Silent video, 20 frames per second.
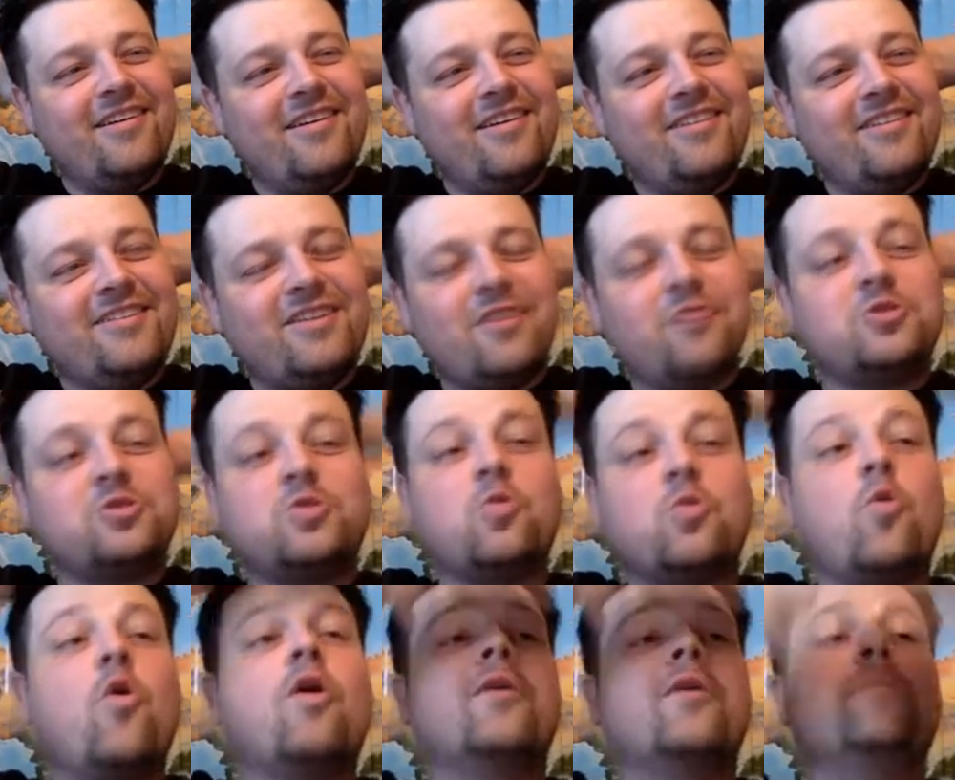Now,
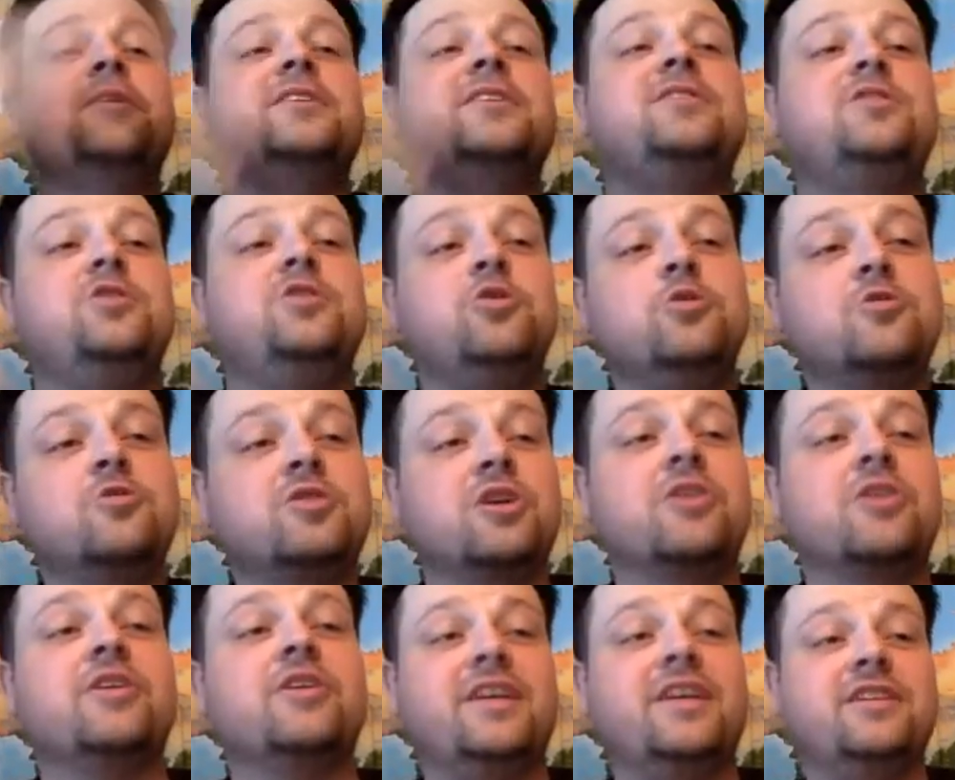swarm is you
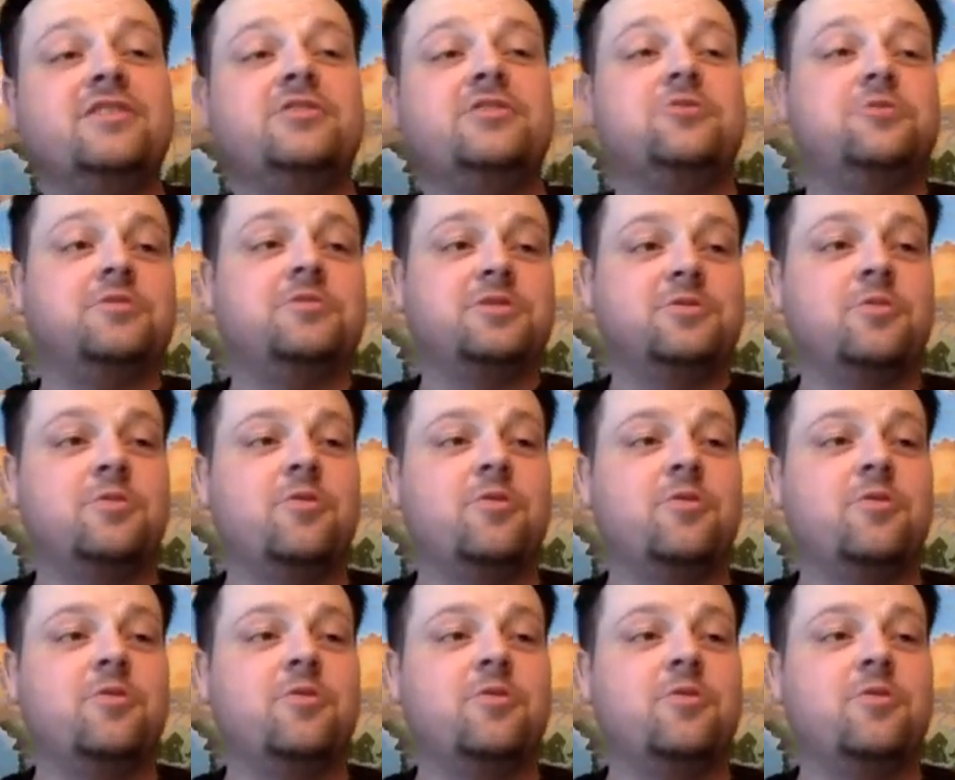turn into a swarm.